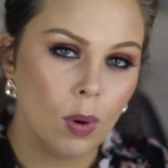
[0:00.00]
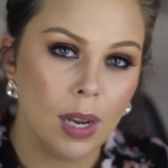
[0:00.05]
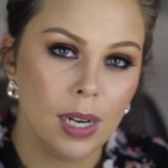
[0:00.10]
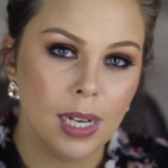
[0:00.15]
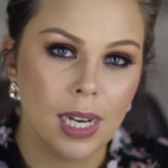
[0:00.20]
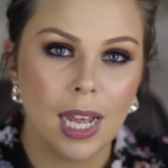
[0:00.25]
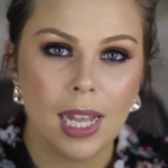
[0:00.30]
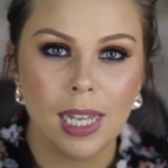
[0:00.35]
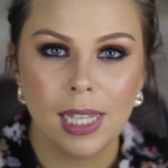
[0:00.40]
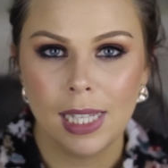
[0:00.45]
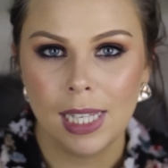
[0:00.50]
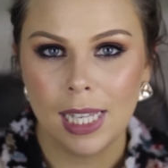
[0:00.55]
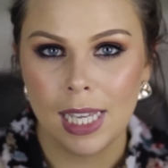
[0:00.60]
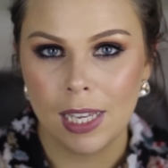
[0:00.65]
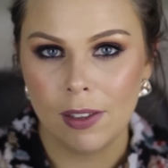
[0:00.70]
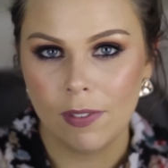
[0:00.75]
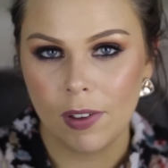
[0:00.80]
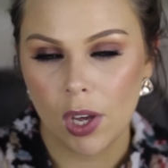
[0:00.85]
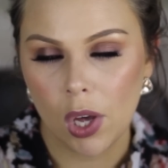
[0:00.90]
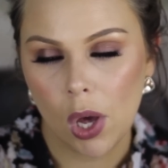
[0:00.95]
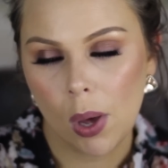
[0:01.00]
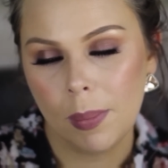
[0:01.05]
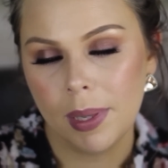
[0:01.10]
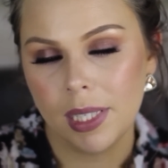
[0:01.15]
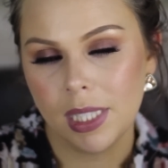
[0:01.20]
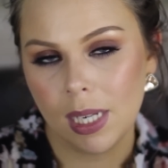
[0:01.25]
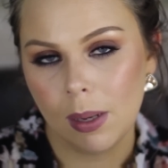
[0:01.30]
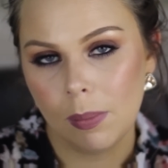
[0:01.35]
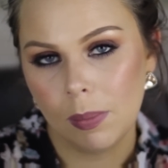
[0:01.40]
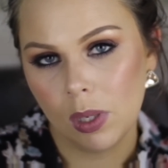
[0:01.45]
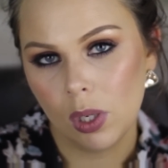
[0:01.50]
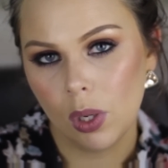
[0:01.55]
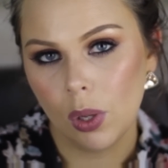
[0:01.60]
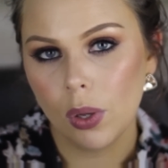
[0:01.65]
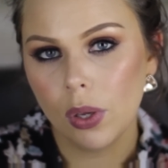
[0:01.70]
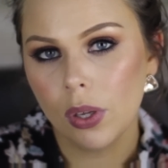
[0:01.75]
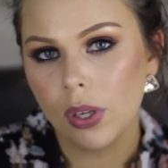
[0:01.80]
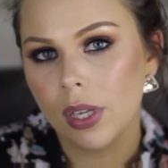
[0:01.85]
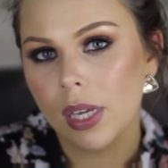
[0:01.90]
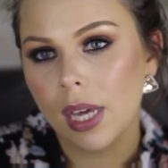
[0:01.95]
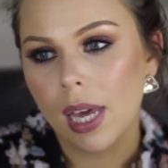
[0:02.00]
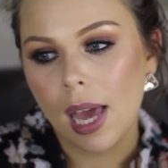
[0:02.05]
one, leave a comment down below.